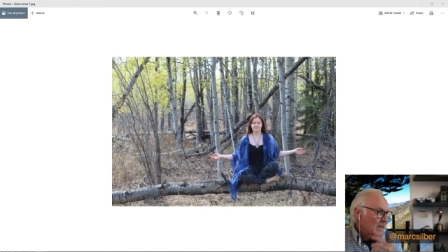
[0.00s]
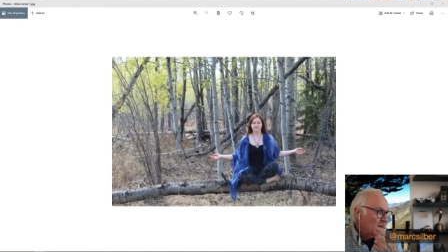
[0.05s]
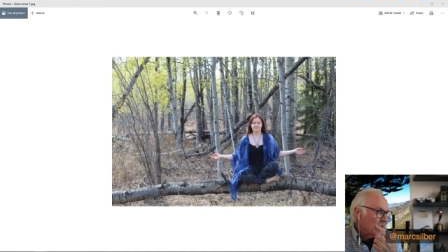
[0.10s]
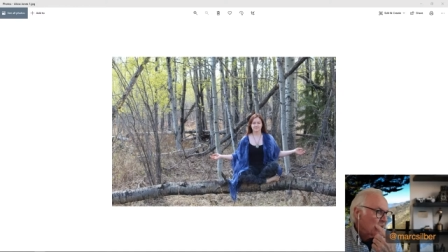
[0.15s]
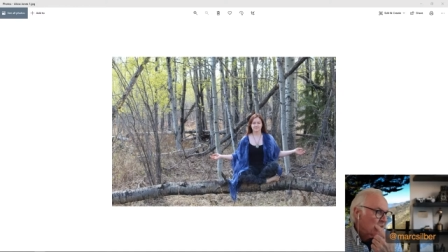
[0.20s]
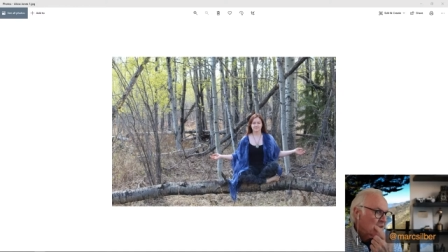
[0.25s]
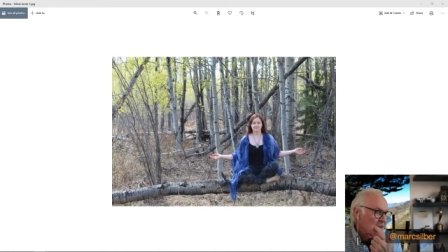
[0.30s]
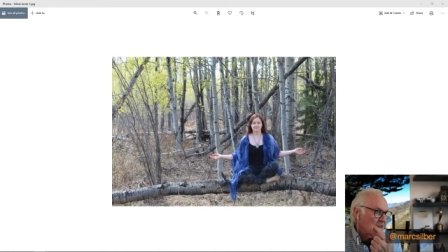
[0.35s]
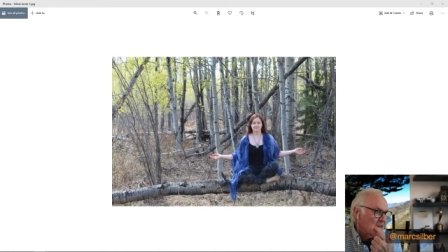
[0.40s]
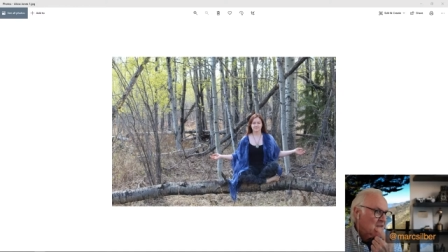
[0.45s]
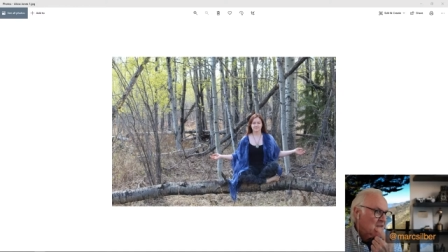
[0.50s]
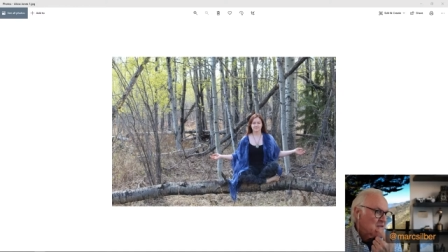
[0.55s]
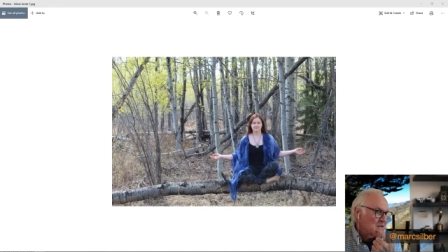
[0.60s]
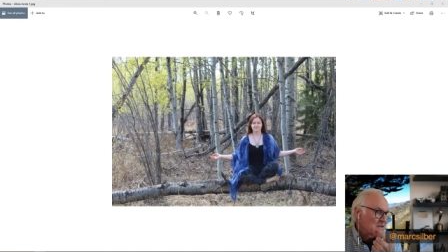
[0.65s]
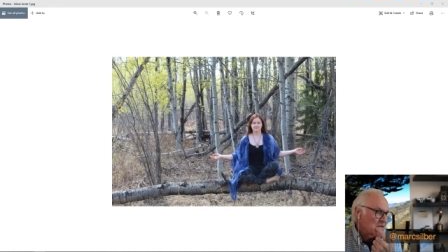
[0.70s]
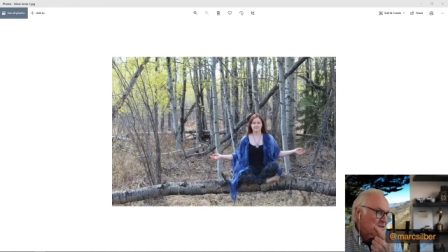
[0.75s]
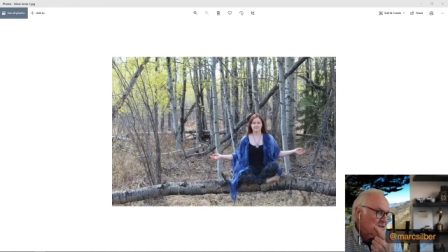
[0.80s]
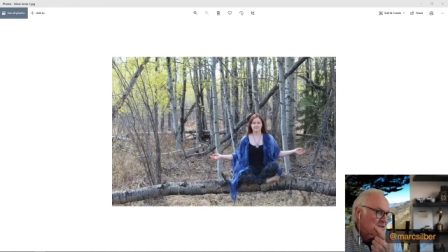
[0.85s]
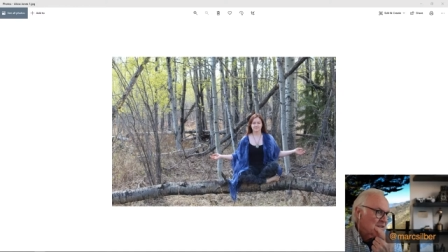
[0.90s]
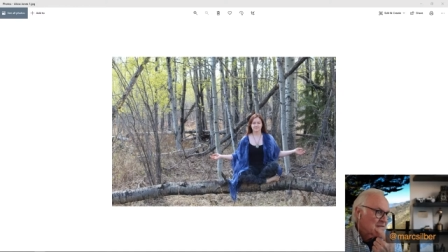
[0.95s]
and then
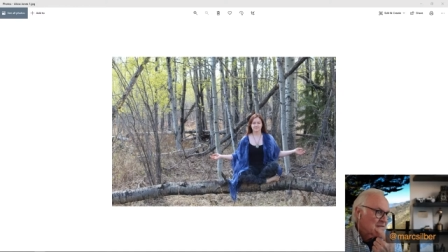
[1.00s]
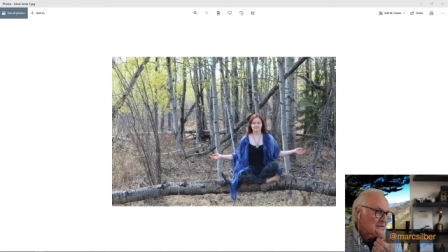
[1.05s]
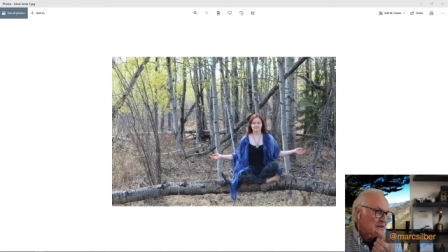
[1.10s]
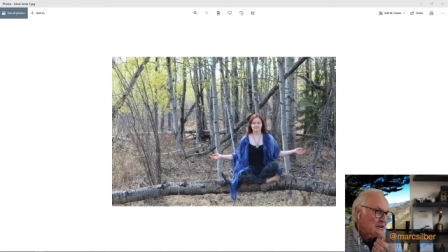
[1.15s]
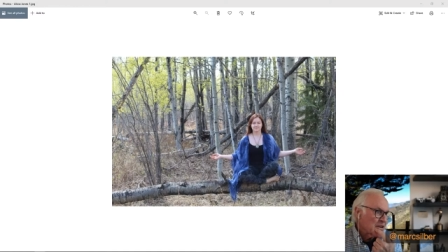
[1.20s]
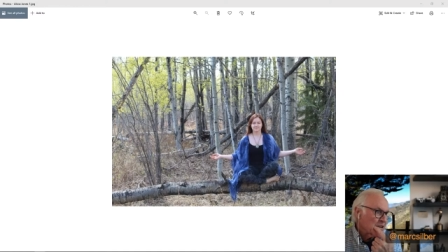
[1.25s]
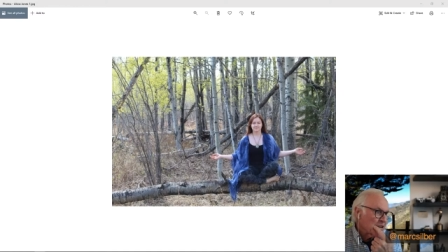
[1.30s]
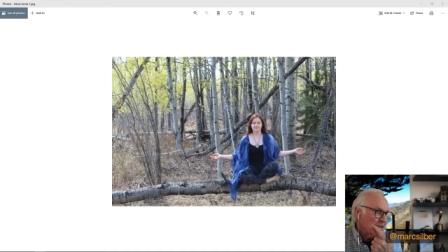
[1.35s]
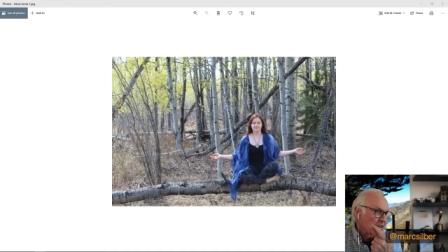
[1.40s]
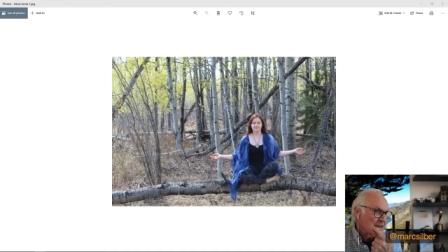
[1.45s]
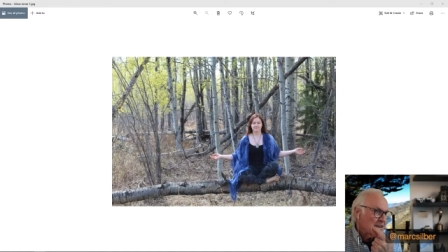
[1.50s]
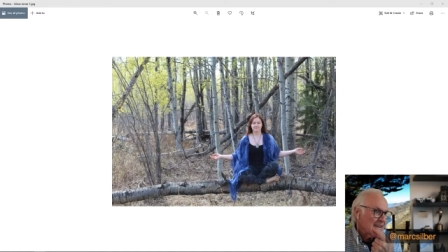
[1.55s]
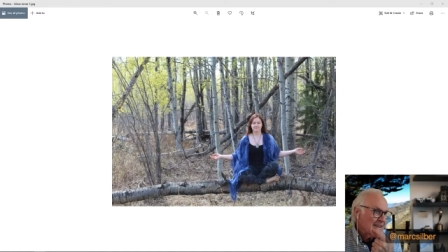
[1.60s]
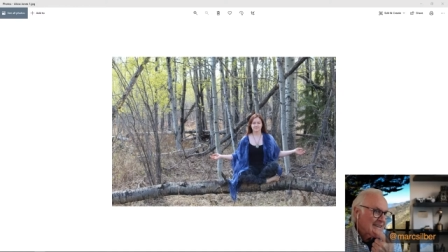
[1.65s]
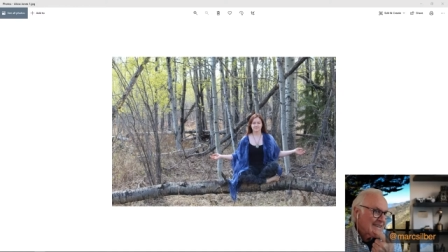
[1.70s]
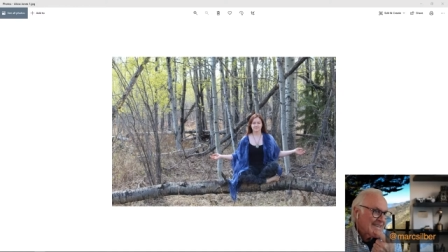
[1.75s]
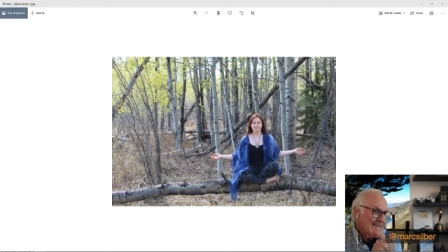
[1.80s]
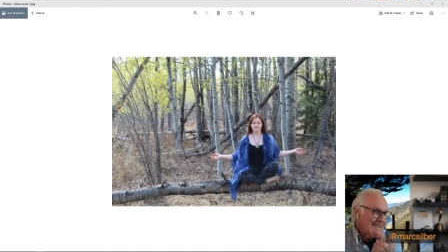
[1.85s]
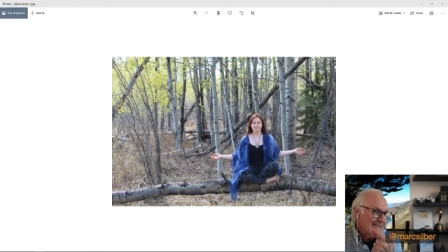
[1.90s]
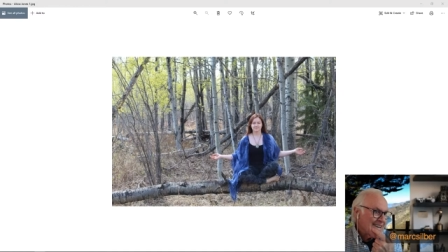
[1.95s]
you can invert it
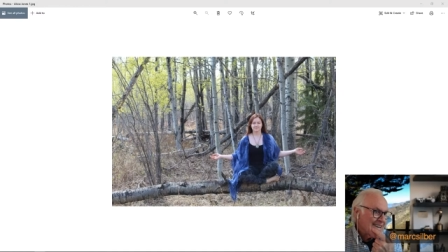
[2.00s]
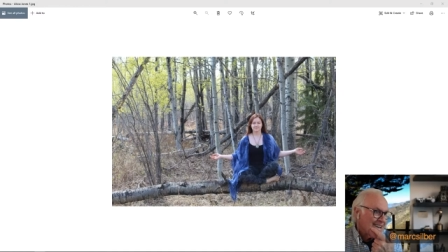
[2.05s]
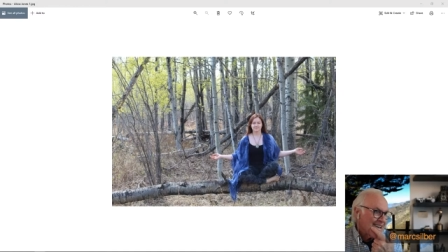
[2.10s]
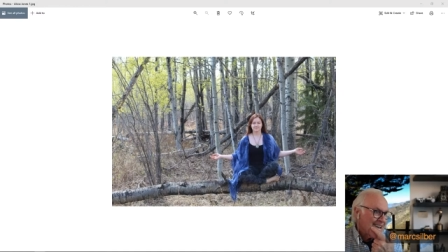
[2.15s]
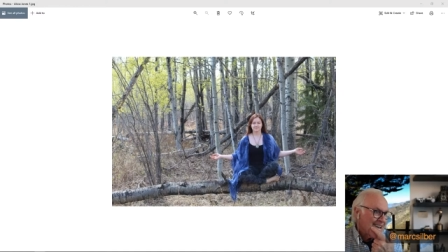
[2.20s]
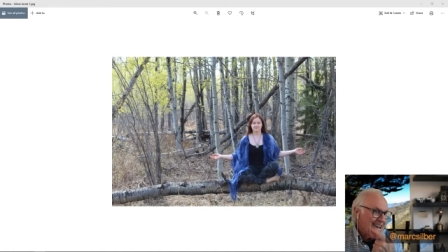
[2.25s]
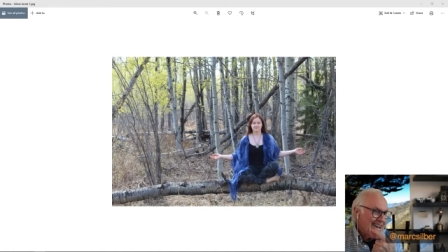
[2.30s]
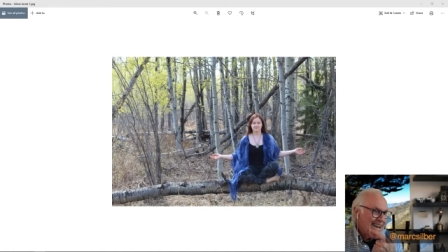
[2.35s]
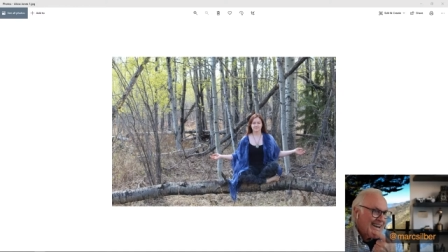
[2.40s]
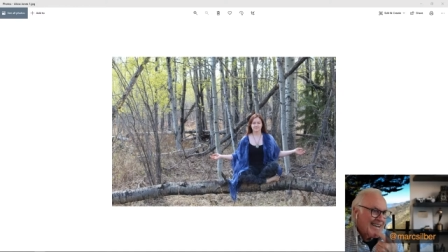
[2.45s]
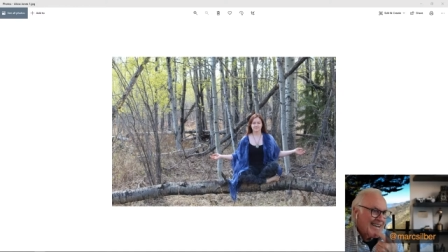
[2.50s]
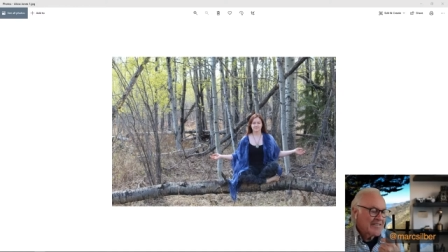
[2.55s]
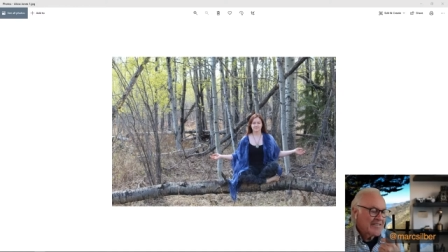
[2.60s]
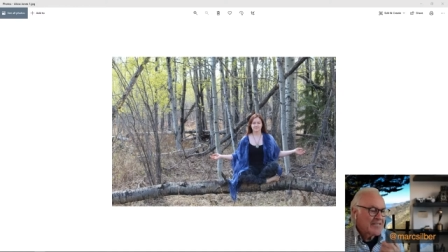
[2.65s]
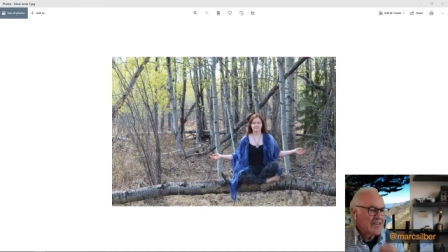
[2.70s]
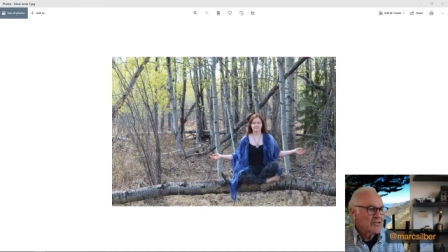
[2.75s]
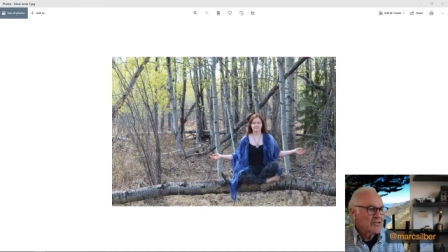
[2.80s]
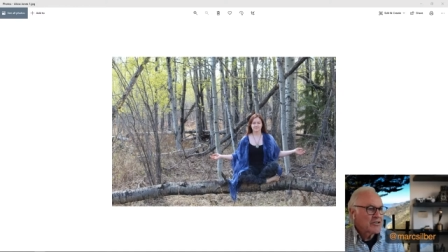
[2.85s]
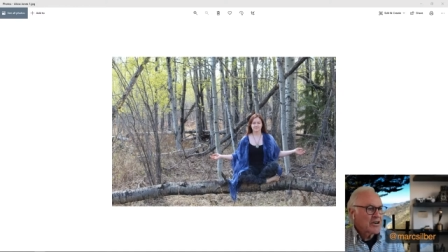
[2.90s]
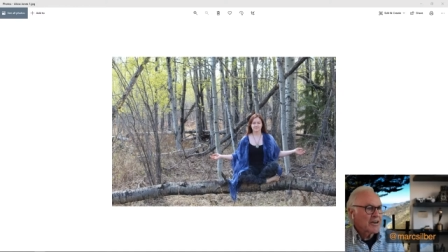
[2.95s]
and
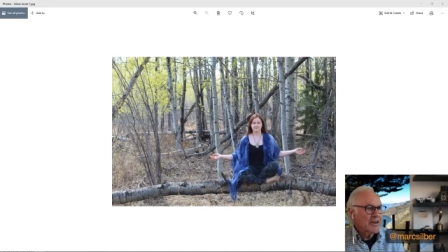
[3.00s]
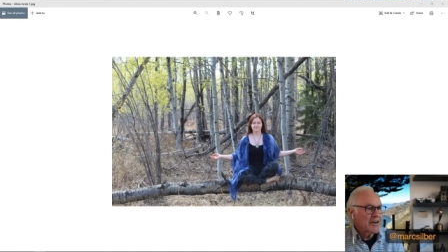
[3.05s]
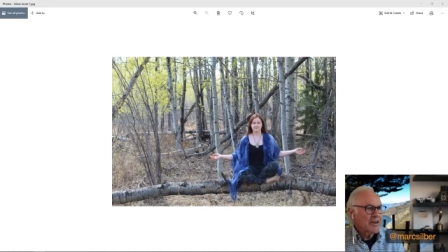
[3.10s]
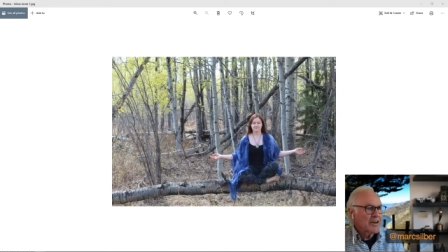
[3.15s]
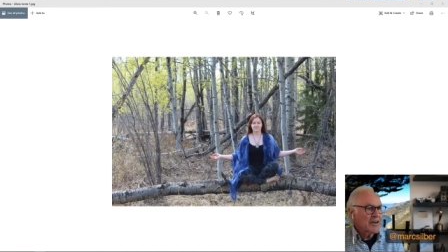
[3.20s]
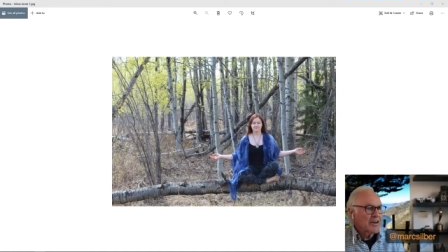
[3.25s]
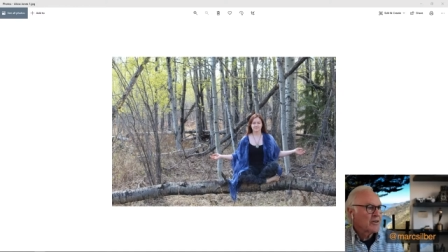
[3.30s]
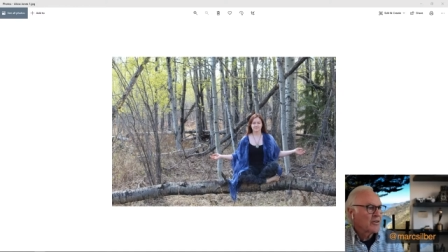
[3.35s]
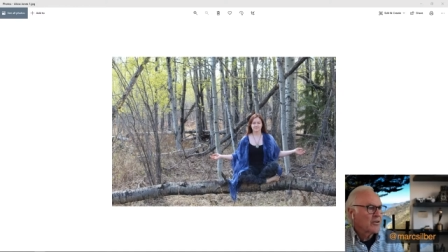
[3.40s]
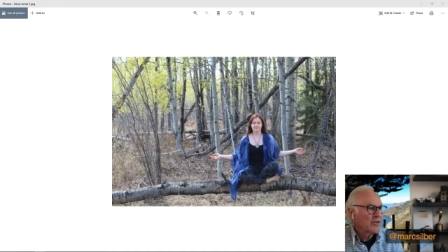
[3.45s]
then darken the